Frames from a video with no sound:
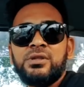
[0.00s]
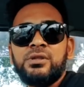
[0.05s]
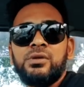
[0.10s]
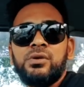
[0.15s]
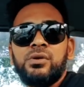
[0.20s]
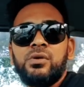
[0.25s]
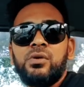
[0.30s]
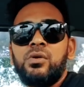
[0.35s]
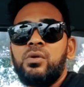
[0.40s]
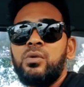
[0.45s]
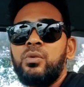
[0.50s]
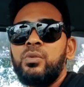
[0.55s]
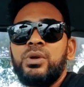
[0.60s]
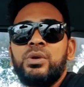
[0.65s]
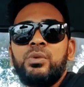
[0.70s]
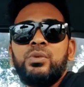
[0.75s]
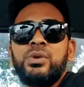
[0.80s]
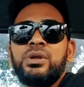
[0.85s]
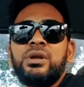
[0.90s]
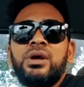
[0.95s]
You know,
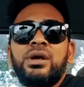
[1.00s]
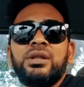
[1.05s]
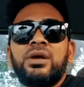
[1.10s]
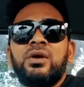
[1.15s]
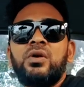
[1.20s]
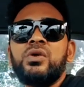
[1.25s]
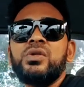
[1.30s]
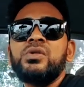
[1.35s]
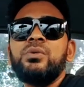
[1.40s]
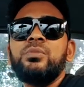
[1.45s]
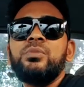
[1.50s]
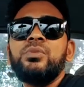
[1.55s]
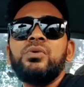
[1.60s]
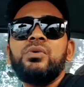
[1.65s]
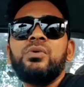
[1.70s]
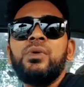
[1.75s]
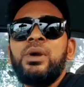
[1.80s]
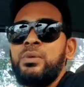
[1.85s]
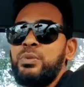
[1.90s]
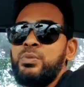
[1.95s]
we, we're not accustomed
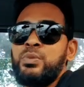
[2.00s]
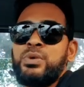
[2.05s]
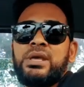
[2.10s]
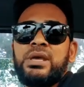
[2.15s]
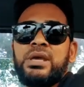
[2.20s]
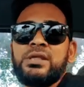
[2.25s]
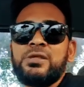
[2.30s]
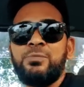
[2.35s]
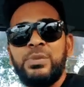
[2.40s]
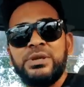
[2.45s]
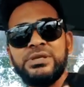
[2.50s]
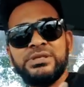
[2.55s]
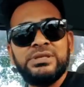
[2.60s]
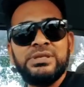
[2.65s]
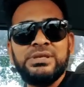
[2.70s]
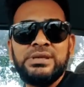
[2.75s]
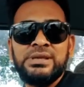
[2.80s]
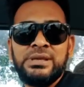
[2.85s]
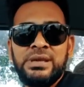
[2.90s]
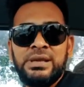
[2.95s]
to, uh, we
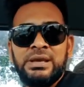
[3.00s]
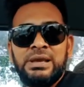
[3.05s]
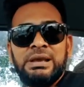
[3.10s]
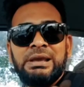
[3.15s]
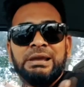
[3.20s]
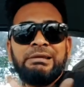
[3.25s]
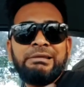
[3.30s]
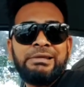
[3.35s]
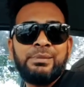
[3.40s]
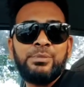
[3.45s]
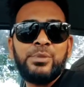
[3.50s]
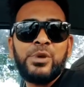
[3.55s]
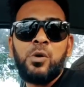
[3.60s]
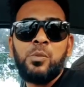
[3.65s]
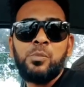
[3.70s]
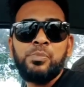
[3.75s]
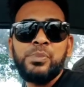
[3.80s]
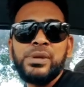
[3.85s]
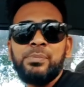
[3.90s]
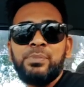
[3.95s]
especially
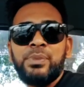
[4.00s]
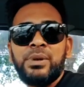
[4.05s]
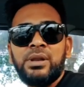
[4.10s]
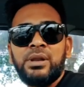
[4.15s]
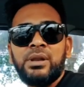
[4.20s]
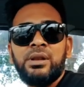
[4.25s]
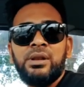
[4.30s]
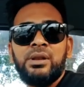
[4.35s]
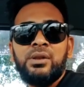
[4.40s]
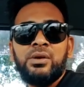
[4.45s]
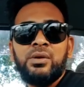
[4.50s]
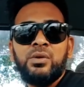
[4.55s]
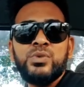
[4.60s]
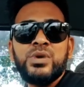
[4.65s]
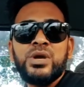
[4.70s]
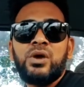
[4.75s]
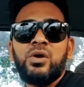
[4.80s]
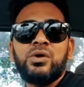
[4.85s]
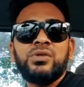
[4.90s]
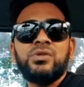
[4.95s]
Caribbean people, we're
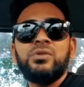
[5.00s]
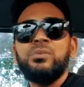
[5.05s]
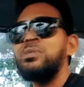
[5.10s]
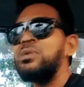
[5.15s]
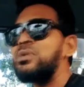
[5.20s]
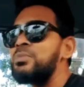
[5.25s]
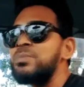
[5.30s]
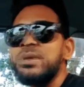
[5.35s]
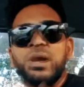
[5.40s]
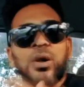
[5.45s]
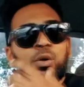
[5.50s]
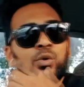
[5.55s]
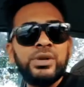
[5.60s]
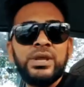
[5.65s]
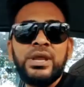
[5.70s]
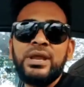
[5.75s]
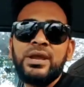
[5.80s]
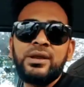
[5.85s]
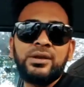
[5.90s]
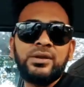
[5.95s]
accustomed to be out
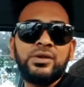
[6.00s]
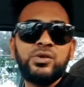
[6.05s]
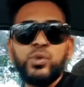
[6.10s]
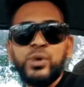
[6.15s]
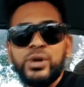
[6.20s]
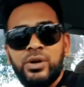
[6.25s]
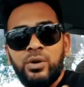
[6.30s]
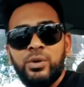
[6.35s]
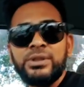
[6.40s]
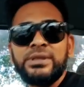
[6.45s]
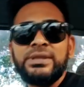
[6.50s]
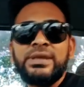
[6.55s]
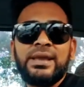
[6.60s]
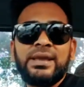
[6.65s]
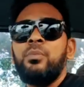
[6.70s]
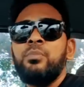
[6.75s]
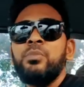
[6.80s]
there doing our thing.